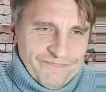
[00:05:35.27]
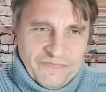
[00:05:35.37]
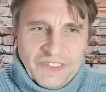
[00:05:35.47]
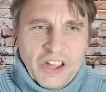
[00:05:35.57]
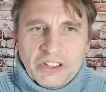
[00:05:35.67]

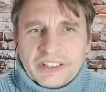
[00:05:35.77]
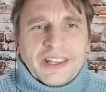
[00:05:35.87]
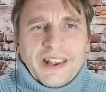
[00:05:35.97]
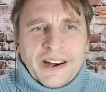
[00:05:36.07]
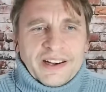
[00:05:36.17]
not
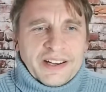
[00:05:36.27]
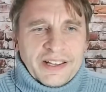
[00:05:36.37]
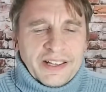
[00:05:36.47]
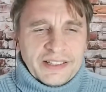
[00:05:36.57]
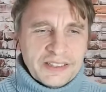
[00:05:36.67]
care,
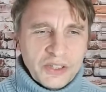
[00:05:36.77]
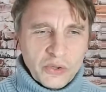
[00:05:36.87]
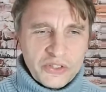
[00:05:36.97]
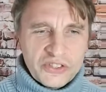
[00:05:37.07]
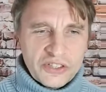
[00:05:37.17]
and you
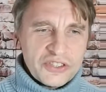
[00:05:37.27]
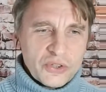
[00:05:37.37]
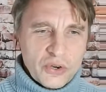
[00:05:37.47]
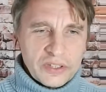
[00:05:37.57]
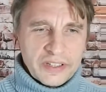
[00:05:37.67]
know, it starts
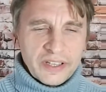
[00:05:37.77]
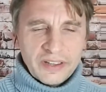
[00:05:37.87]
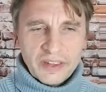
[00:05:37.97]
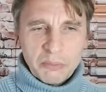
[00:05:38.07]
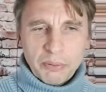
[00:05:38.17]
early.
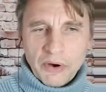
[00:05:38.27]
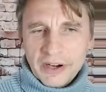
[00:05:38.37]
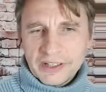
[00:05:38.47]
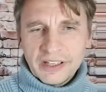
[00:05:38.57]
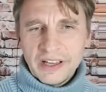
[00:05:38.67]
They
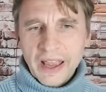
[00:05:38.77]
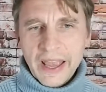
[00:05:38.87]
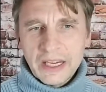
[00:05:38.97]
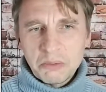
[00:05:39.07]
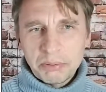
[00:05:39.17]
park
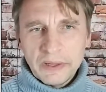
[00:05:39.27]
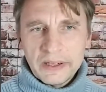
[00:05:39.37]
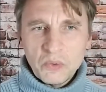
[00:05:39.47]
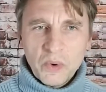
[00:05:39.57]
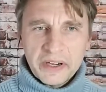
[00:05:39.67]
any
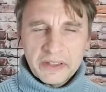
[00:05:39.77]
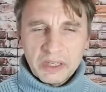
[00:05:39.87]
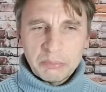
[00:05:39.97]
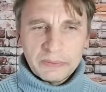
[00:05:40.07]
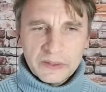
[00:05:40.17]
bloody where
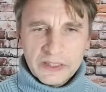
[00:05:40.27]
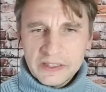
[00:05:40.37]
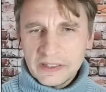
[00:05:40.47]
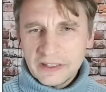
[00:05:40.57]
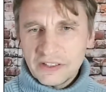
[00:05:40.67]
they
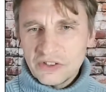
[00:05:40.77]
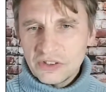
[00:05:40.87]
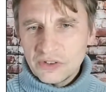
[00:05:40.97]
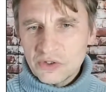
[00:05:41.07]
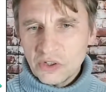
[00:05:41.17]
please, and it
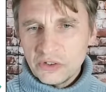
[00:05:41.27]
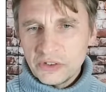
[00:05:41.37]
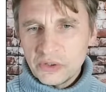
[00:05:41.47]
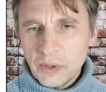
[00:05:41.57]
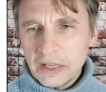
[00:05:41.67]
continues on
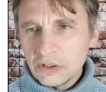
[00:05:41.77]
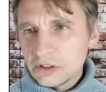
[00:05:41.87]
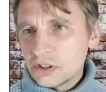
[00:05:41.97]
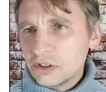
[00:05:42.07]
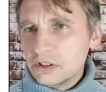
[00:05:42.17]
into
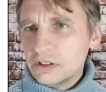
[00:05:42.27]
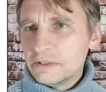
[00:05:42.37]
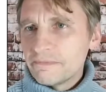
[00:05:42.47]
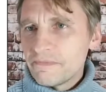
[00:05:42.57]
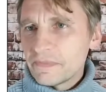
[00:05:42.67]
adulthood
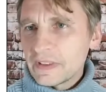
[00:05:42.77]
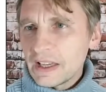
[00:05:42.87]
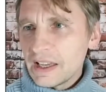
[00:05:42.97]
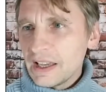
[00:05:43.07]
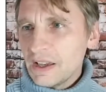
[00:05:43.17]

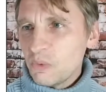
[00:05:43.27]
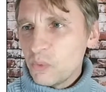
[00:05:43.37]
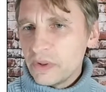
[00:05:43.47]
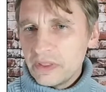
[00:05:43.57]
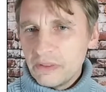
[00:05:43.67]

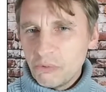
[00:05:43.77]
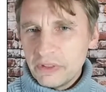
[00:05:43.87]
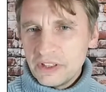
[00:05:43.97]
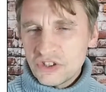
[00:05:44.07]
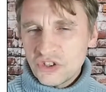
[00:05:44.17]

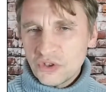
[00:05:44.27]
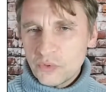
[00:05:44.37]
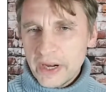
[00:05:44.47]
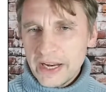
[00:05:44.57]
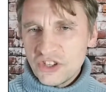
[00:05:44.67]
with these
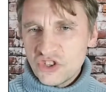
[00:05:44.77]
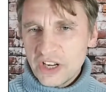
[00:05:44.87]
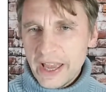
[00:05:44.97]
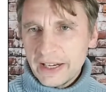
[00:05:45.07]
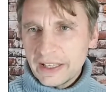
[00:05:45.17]
charade
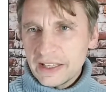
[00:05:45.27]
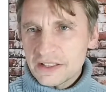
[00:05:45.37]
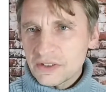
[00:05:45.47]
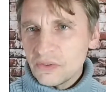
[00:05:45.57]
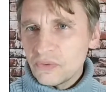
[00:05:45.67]

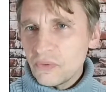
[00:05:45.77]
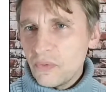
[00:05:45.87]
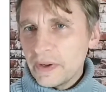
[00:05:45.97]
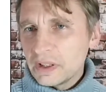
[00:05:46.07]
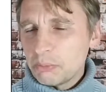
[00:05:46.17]
shenanigans of
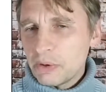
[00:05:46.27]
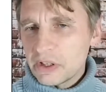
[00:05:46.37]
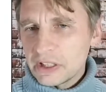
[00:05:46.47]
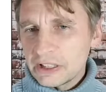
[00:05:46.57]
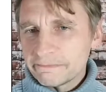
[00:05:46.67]
failed
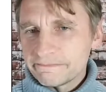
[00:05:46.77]
parking.